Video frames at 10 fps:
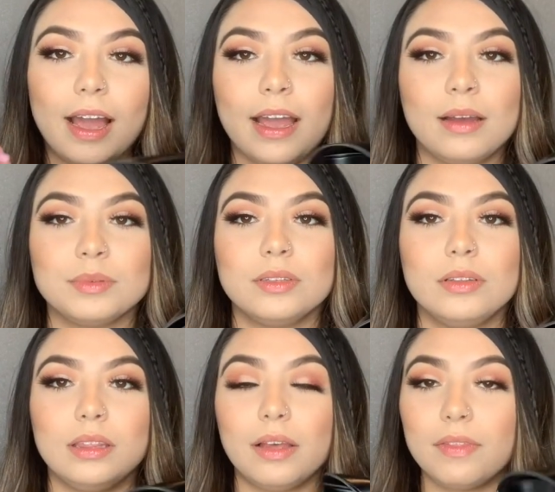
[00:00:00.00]
I
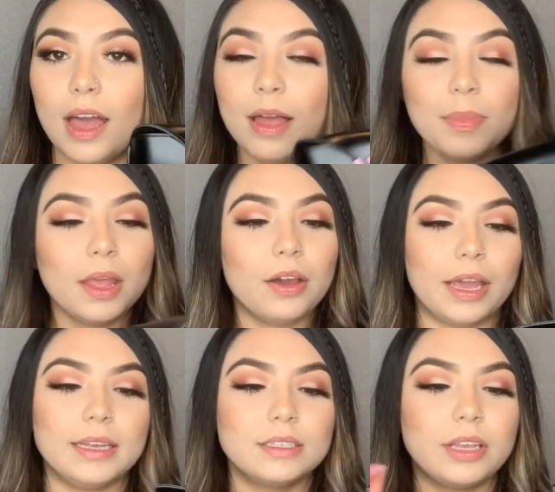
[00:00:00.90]
absolutely love that.
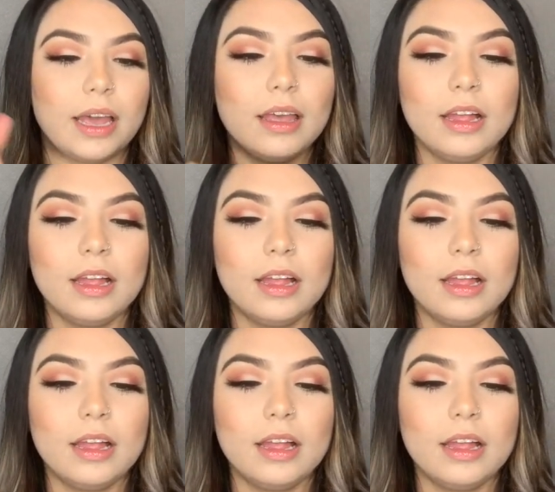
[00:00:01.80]
Okay, so yeah,